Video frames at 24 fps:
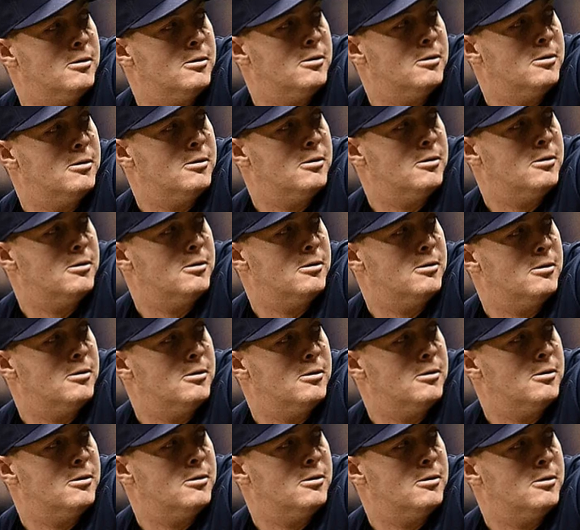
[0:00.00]

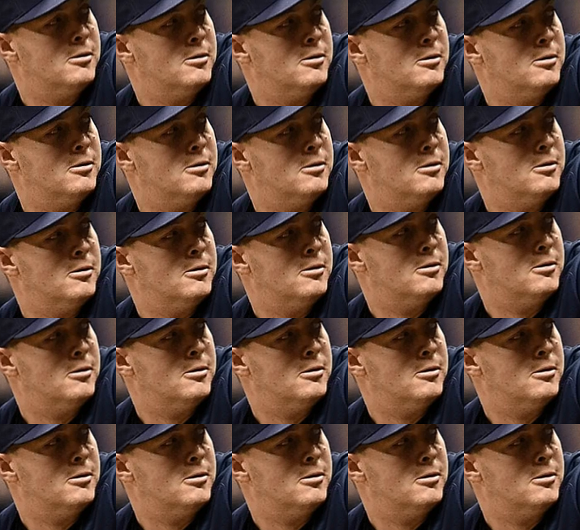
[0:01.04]
Nobody speaks.